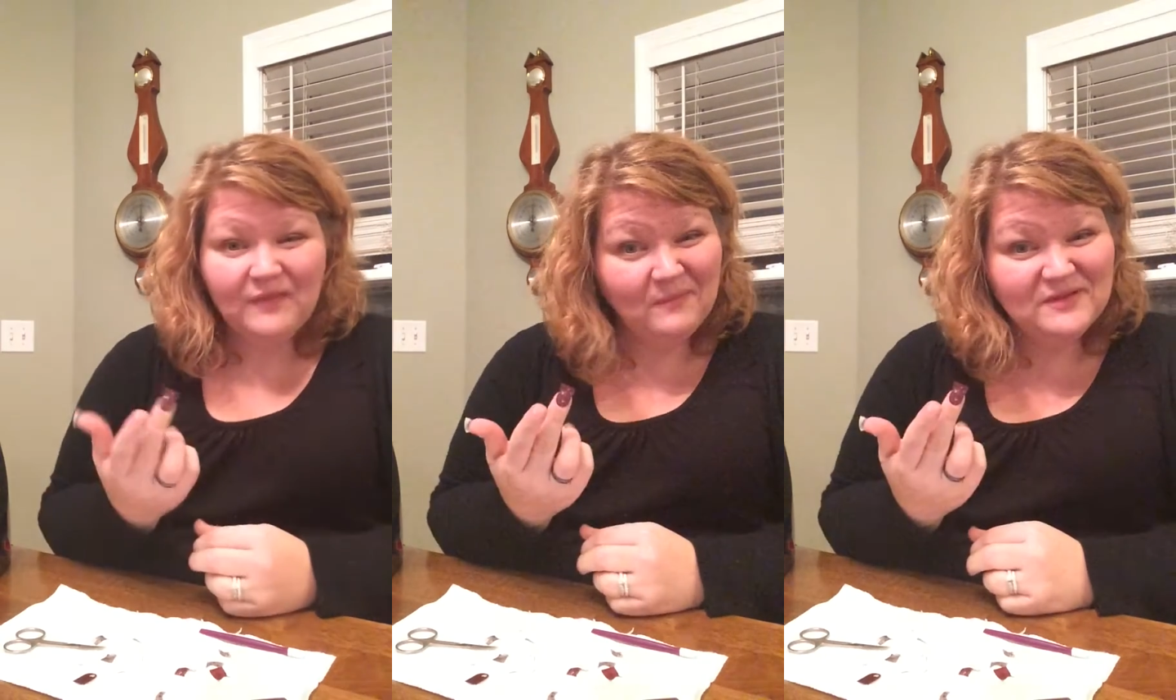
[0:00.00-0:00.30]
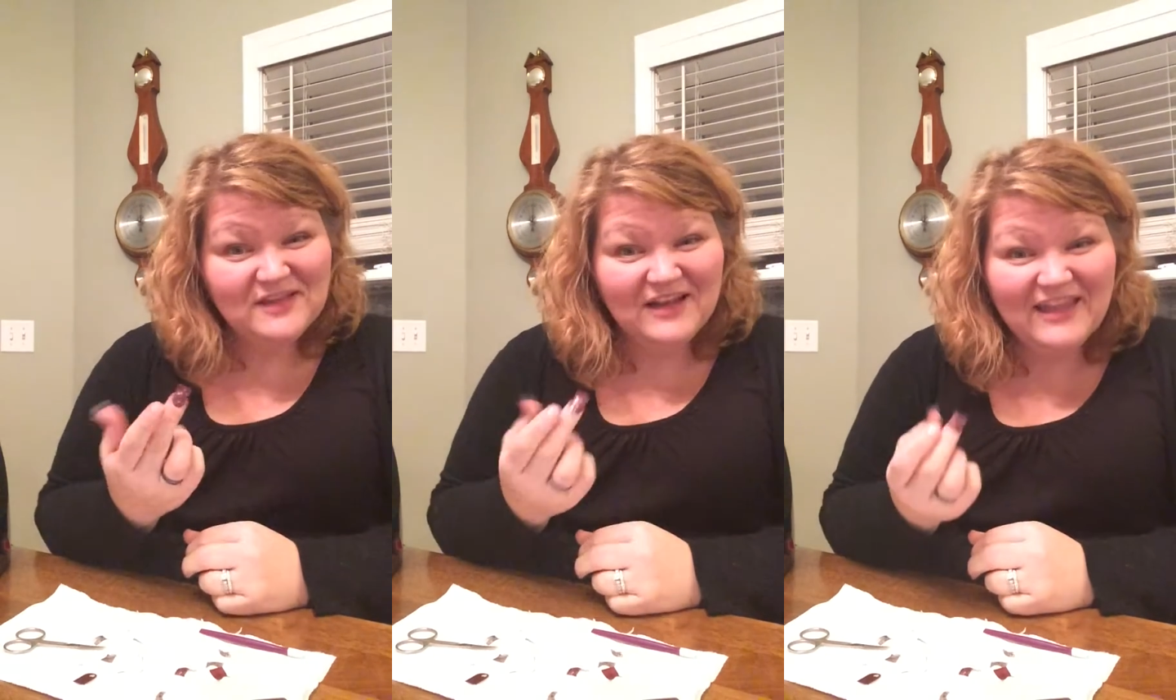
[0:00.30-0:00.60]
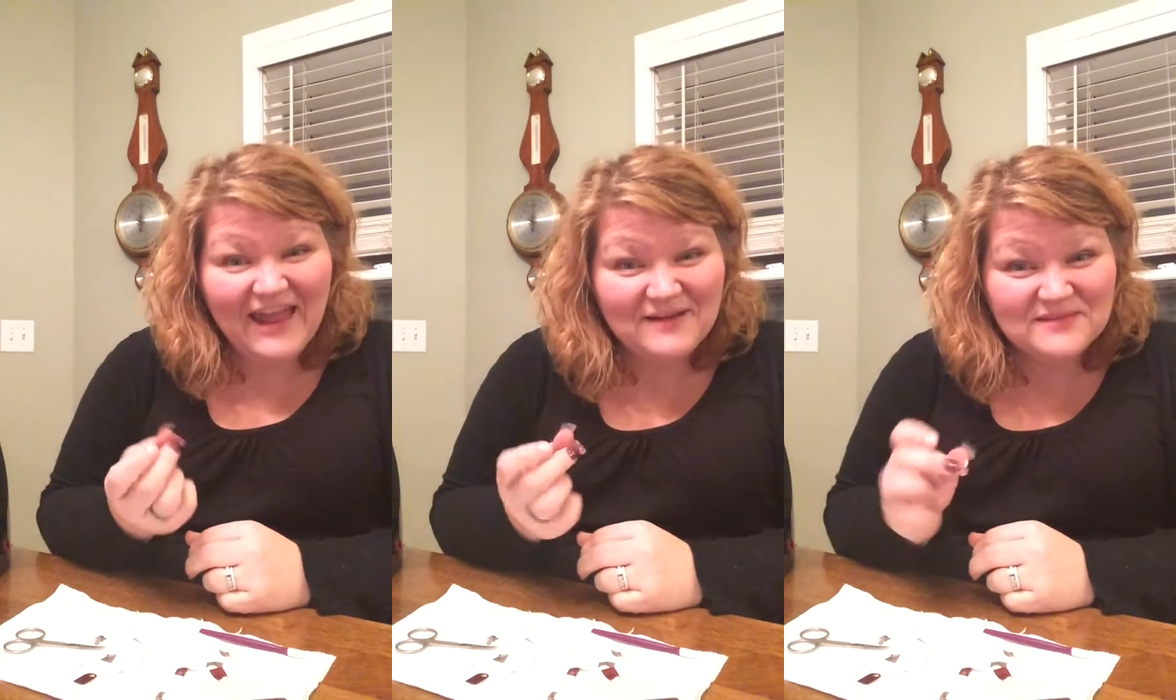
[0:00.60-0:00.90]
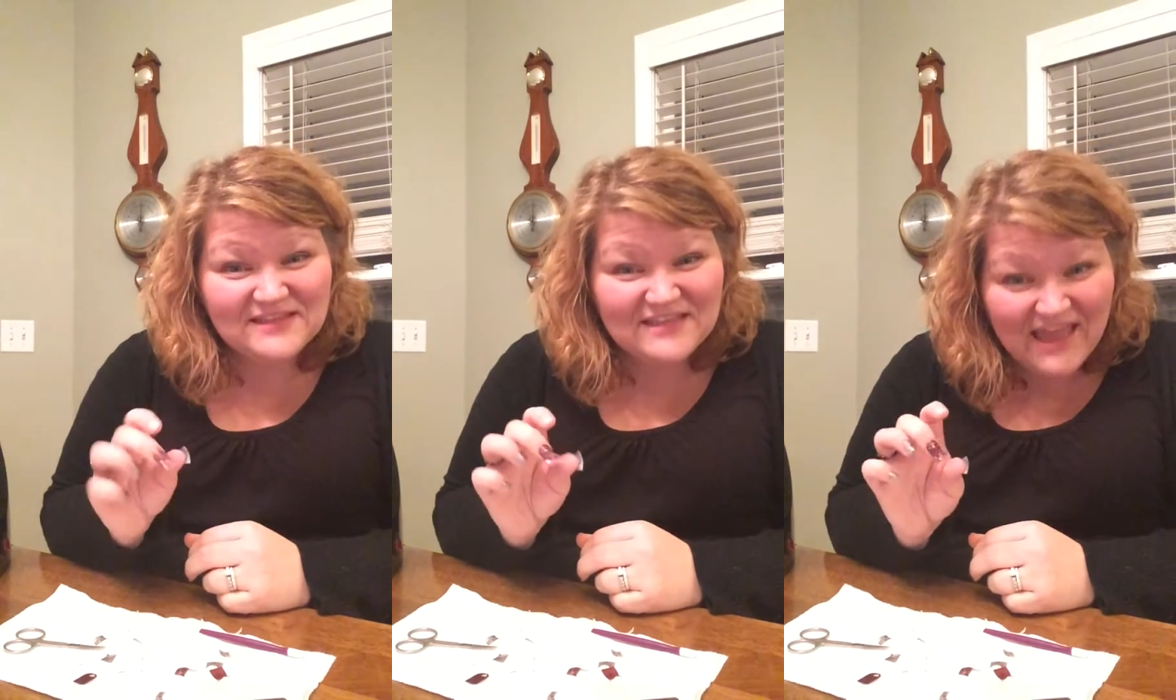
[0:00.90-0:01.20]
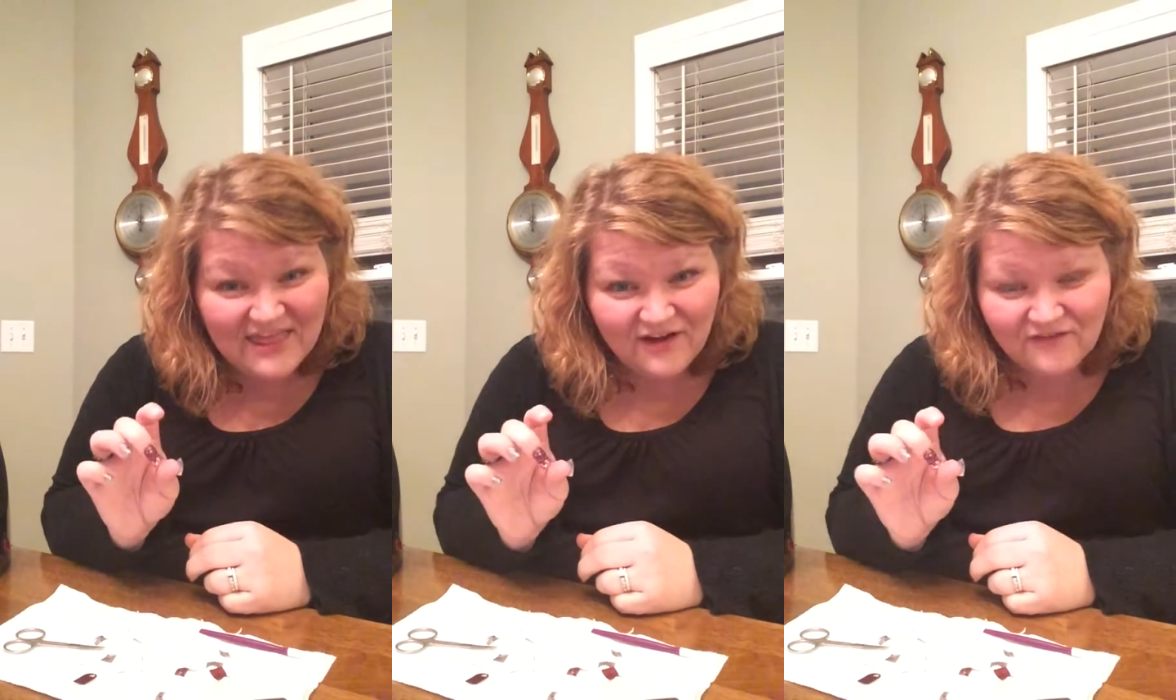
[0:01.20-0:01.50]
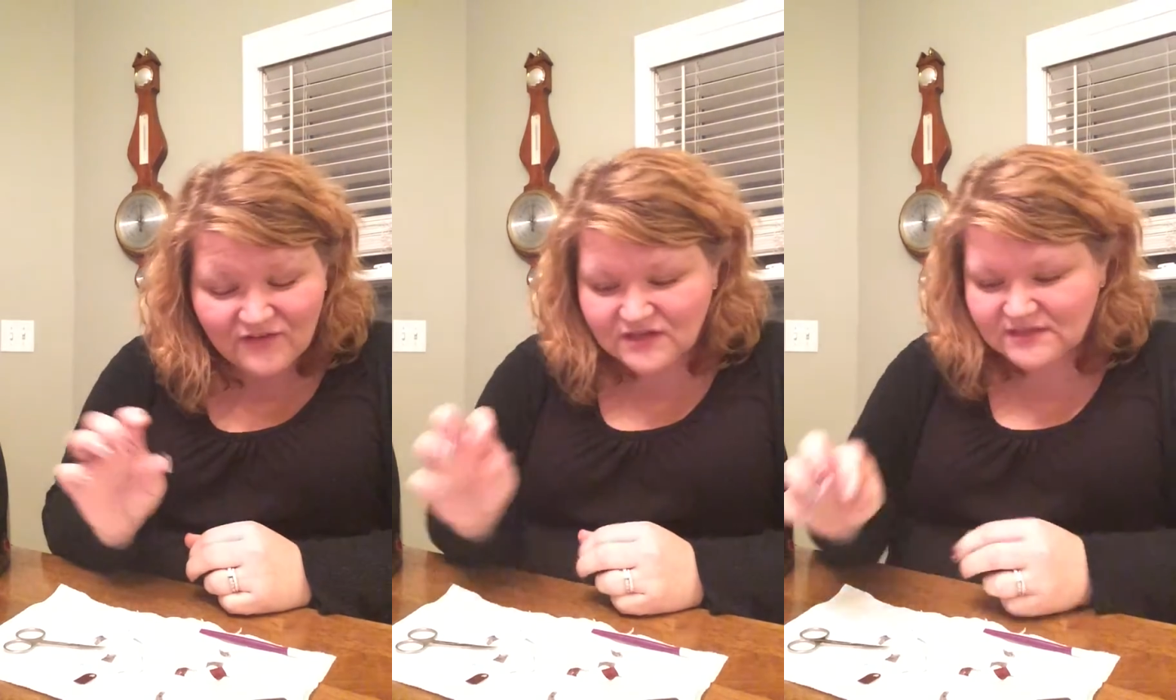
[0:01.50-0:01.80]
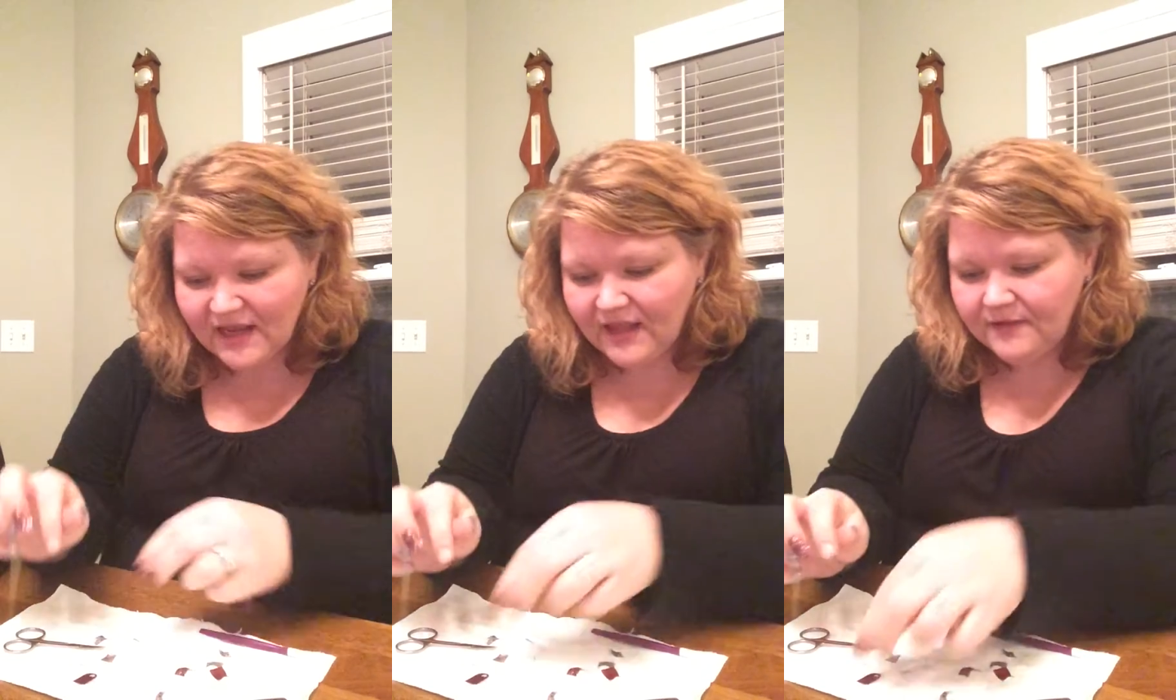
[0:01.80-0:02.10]
I'm just gonna let him stay there for a
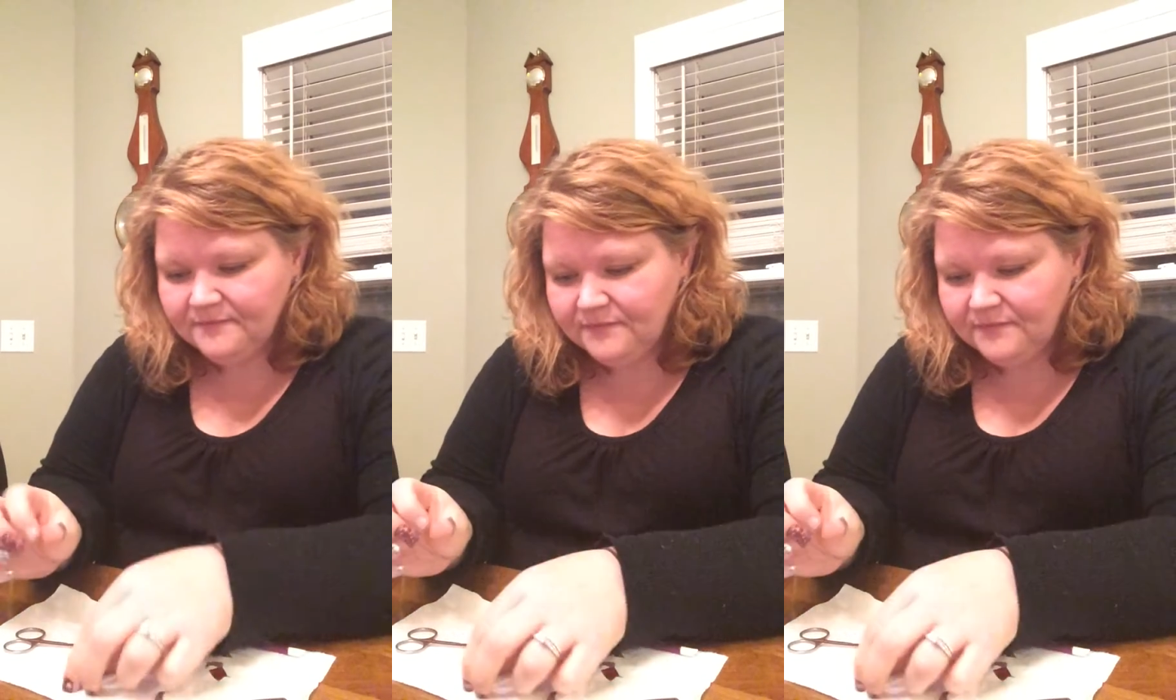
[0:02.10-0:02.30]
second.